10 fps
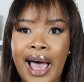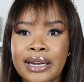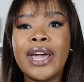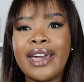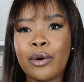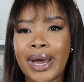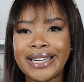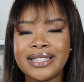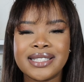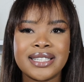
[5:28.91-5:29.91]
And hair
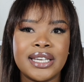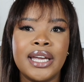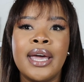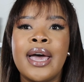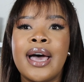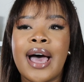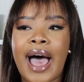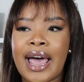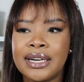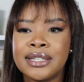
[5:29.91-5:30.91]
quality,
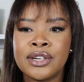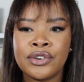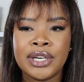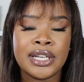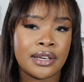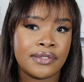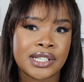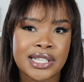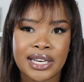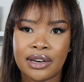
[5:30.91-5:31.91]
I'd really give
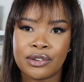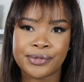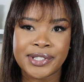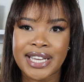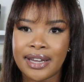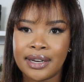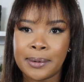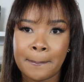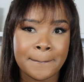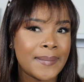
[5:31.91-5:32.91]
it 10 out of
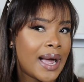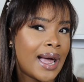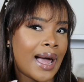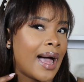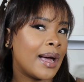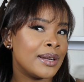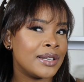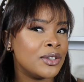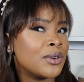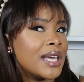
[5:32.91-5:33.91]
10.
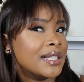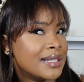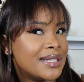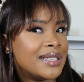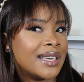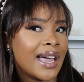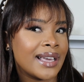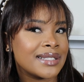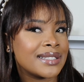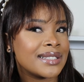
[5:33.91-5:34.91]
You can see,
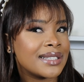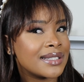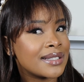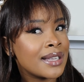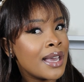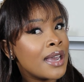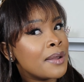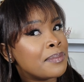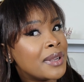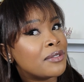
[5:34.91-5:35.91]
guys, this has
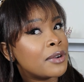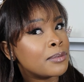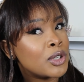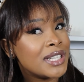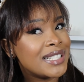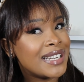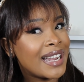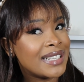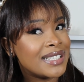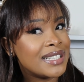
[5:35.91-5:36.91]
been from
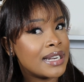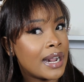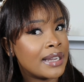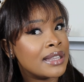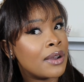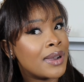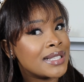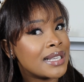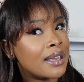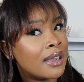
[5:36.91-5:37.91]
2019, and there
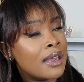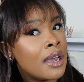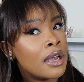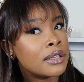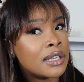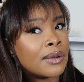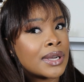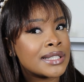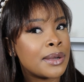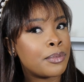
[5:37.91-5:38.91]
was a
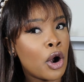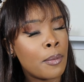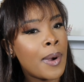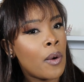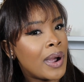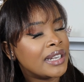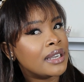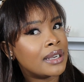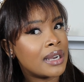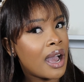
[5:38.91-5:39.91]
proper 1.5
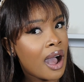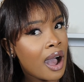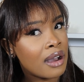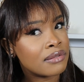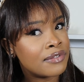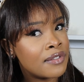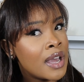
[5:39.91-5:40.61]
years.